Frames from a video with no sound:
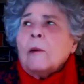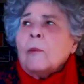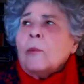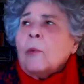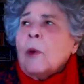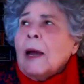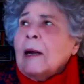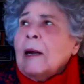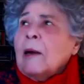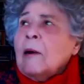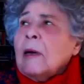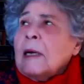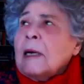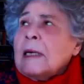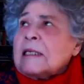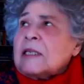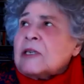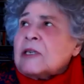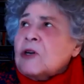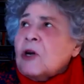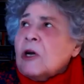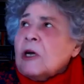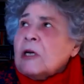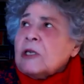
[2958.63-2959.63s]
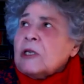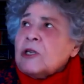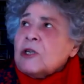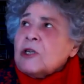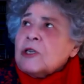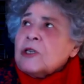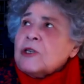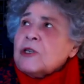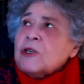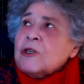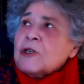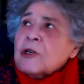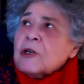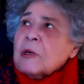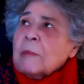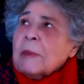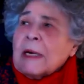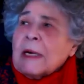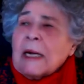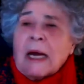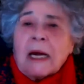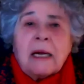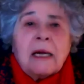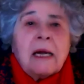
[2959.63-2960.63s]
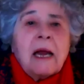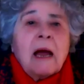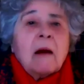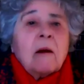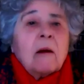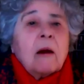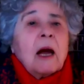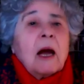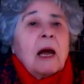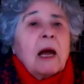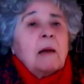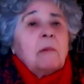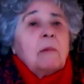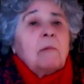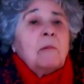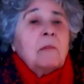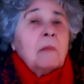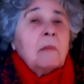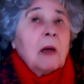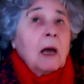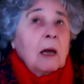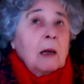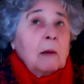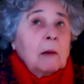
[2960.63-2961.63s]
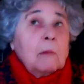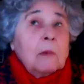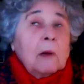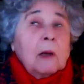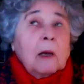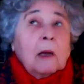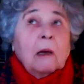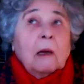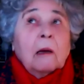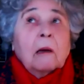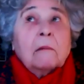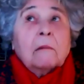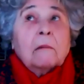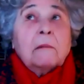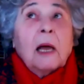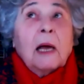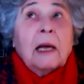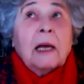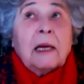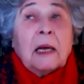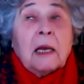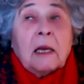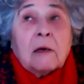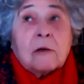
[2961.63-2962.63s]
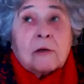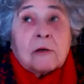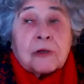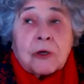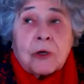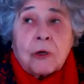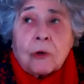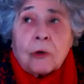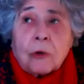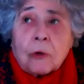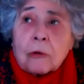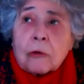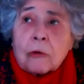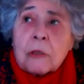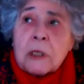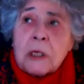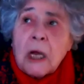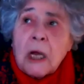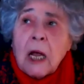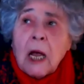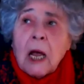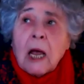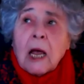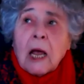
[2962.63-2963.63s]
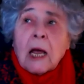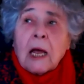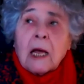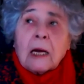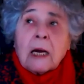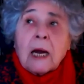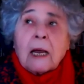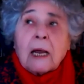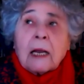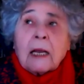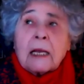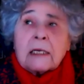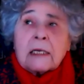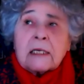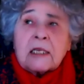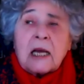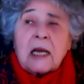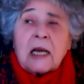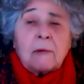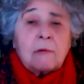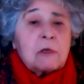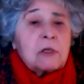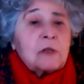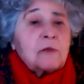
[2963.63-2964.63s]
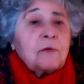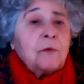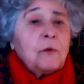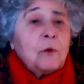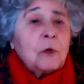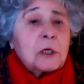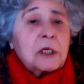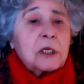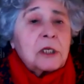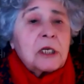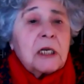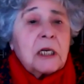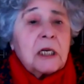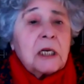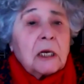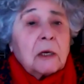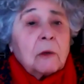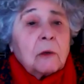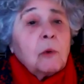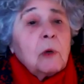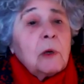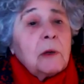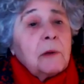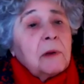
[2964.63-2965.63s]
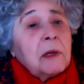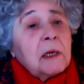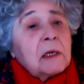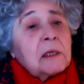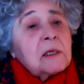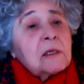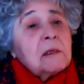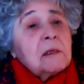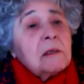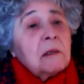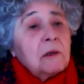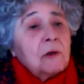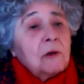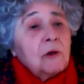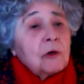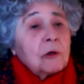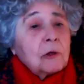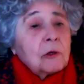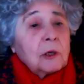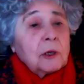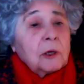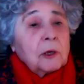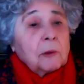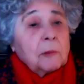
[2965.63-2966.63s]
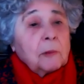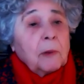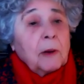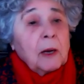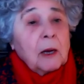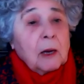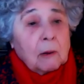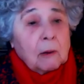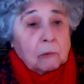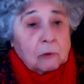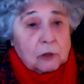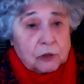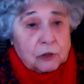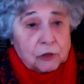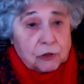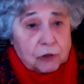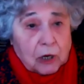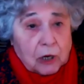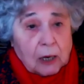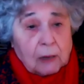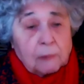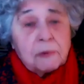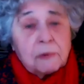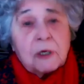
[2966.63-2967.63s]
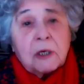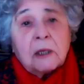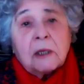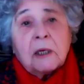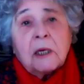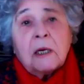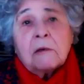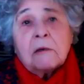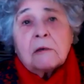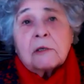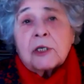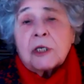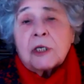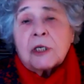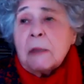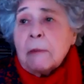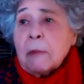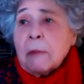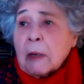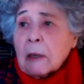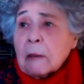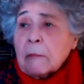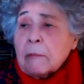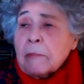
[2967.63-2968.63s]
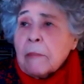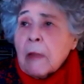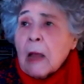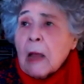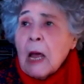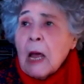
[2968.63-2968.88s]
Rainer, it's not just Germany. Now I'm 90 years old, and I guess I was 14 when the nuclear bomb was dropped on Hiroshima.